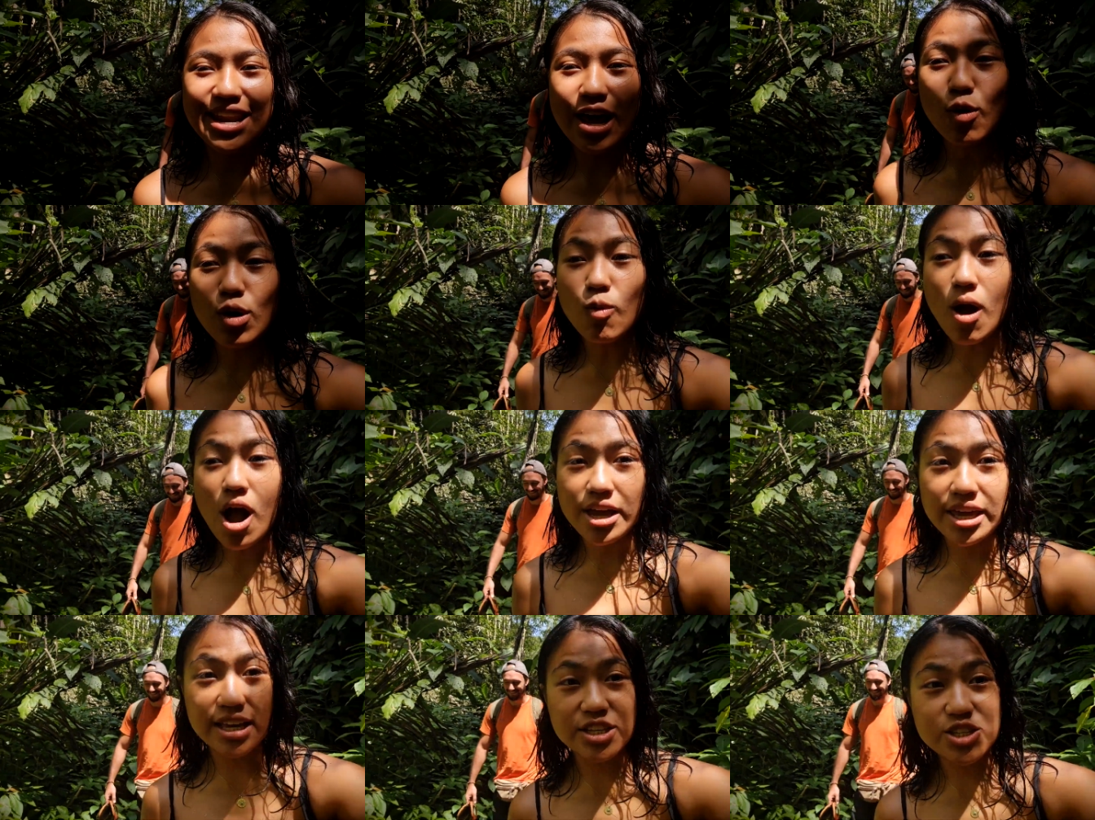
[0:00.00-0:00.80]
Now we're
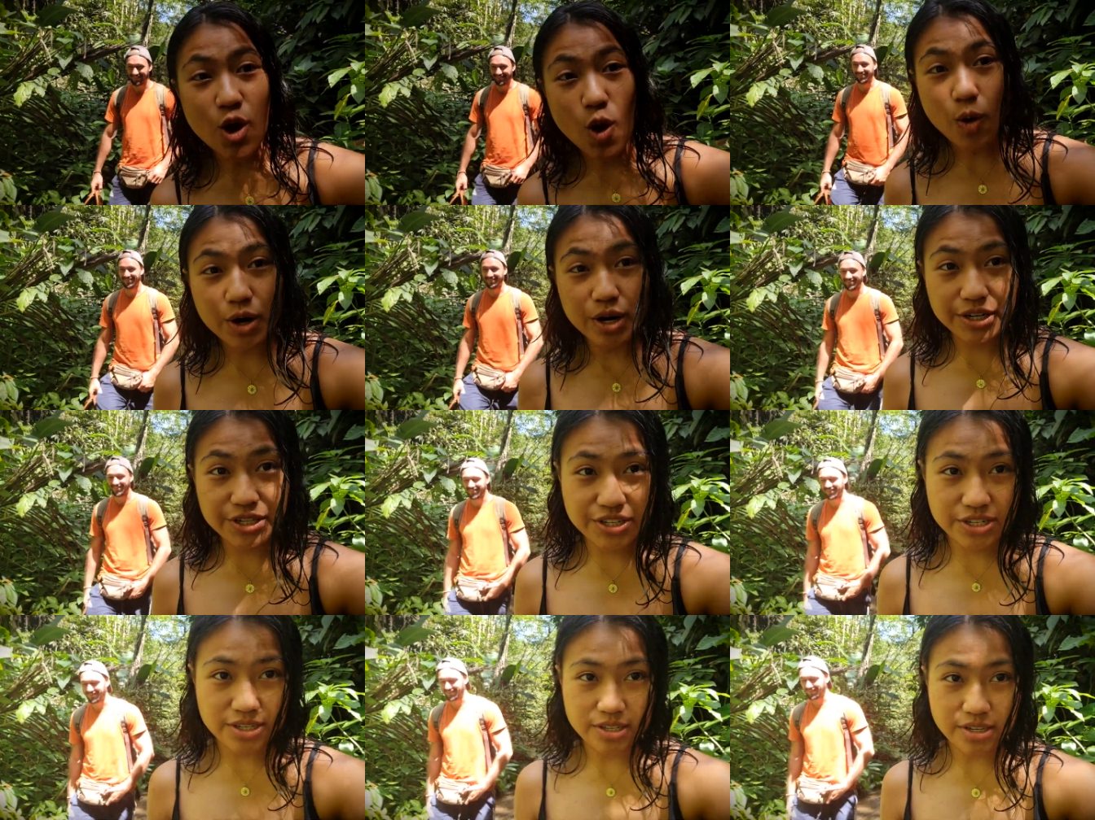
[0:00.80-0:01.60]
walking
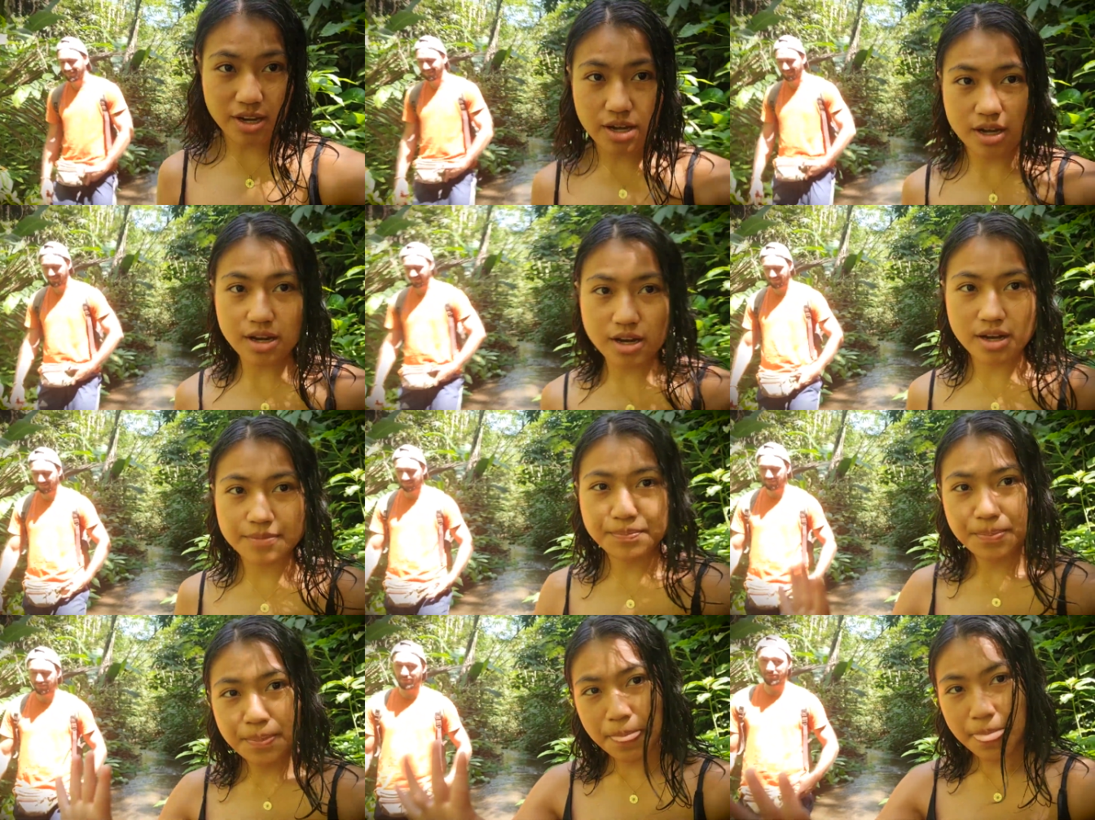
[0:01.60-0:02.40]
towards the
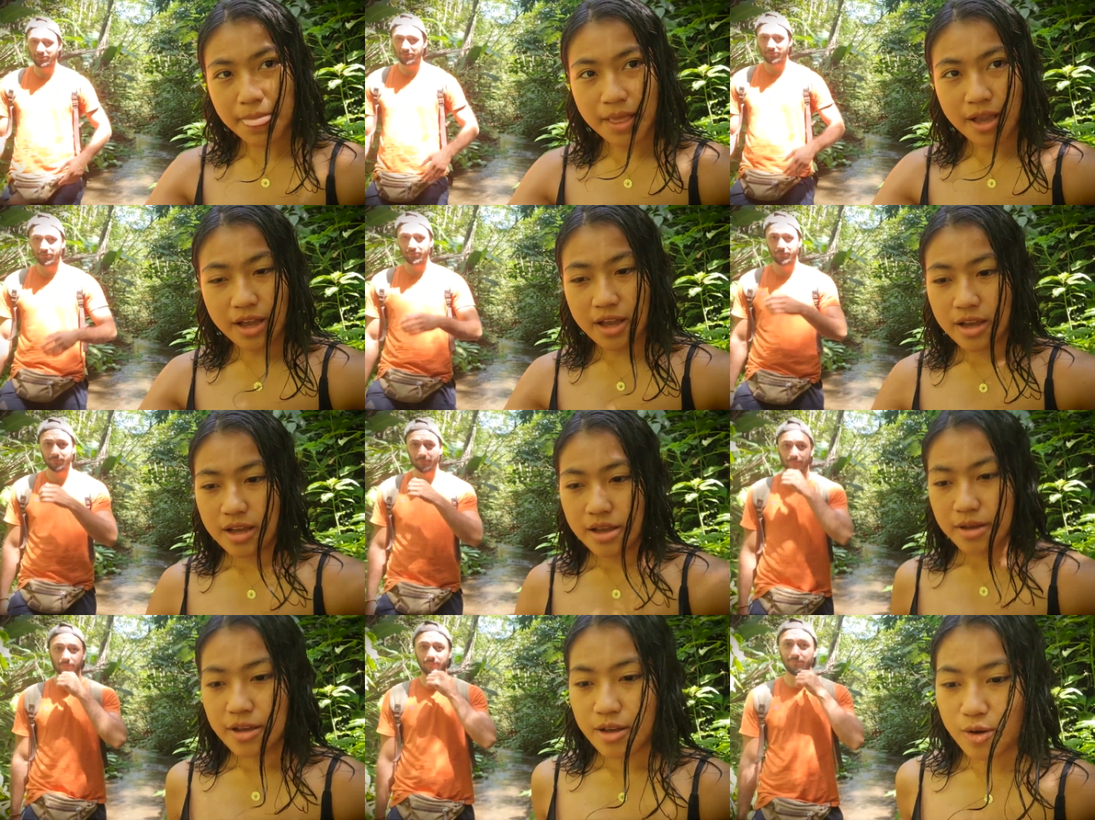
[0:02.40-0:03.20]

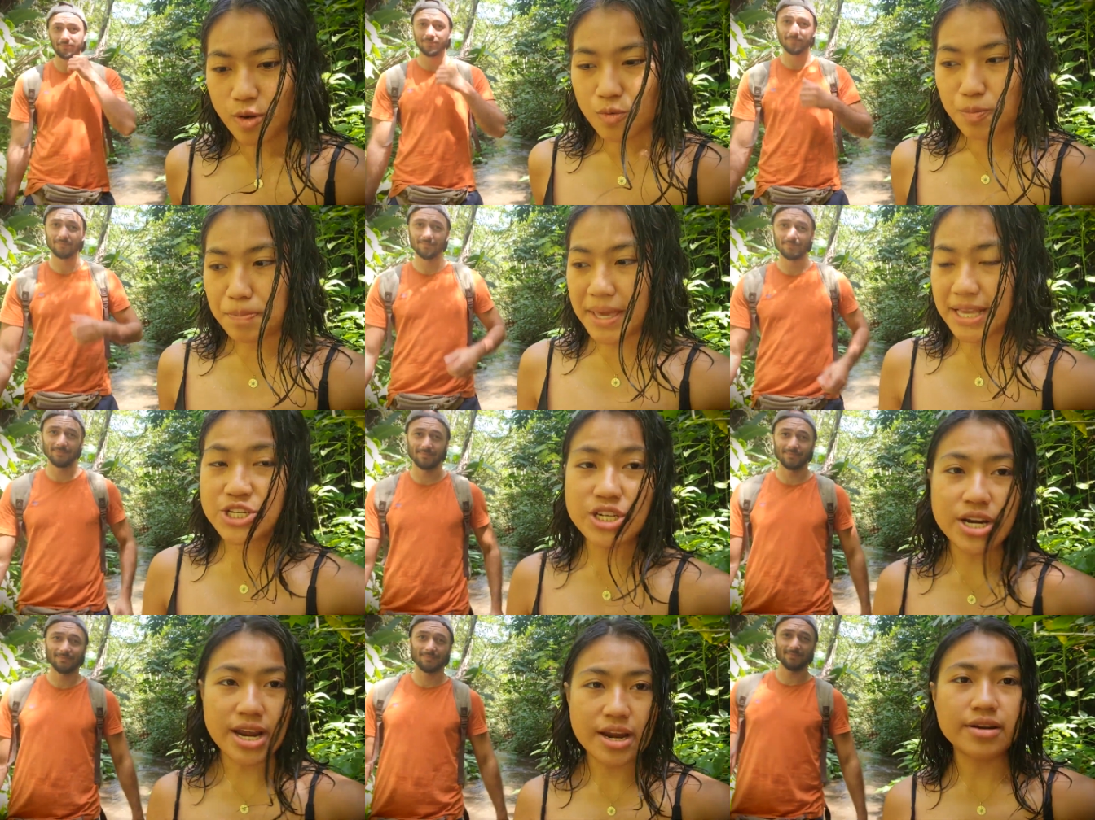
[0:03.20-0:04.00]

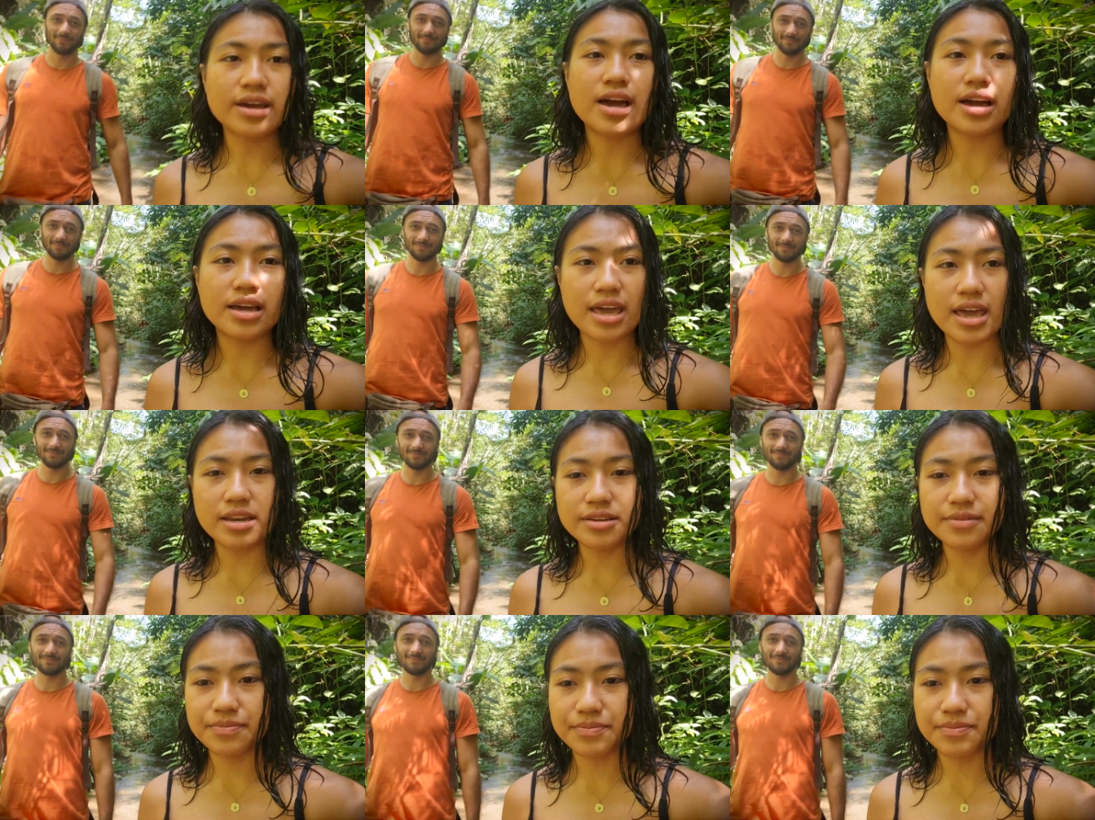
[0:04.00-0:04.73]
picture area again.